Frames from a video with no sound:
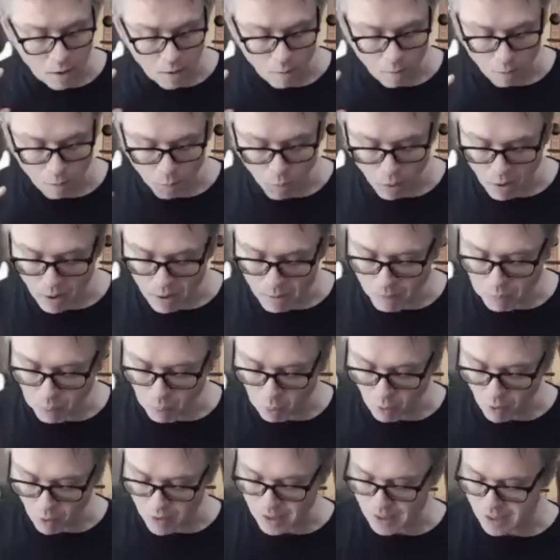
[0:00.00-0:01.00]
more
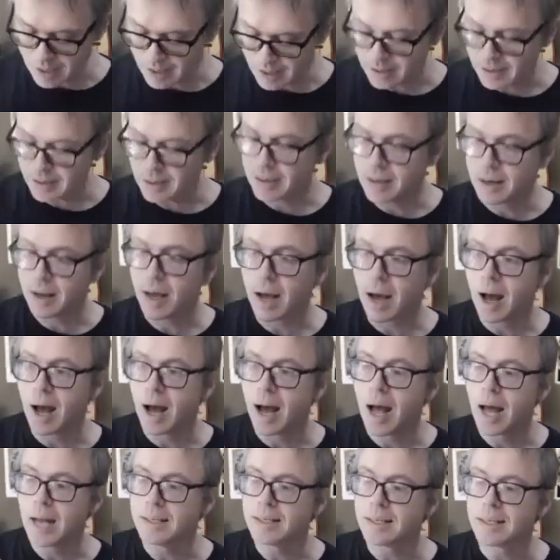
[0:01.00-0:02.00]
important
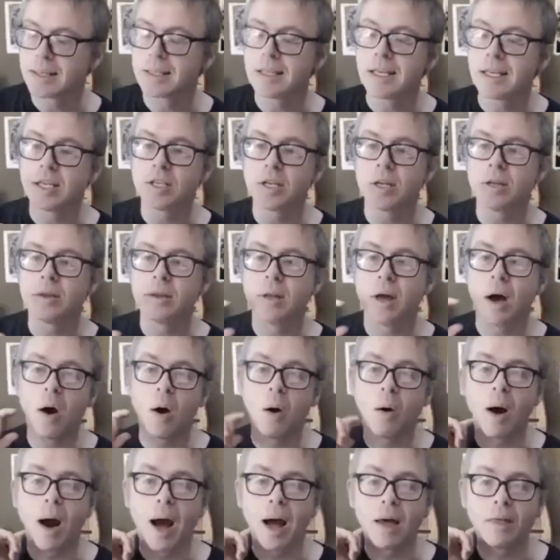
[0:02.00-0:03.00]
decision,
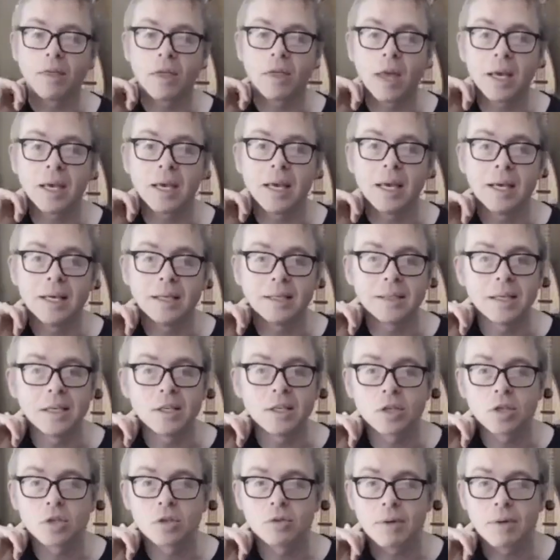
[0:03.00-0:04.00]
though, I think, is the
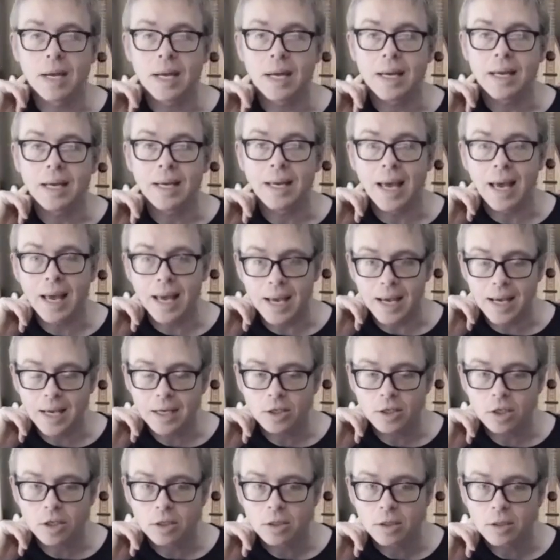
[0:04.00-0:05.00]
string
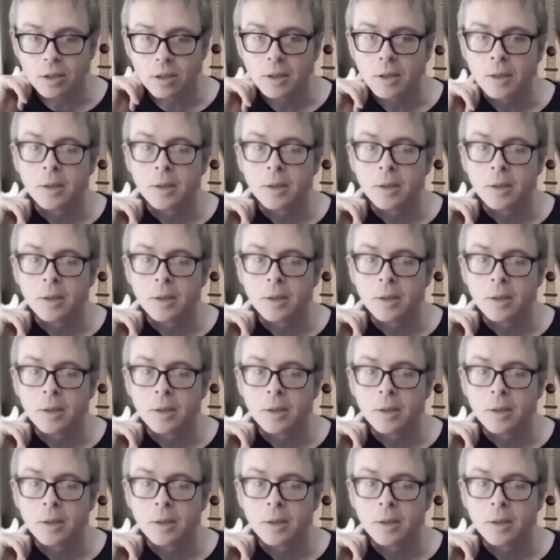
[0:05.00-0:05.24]
gauge.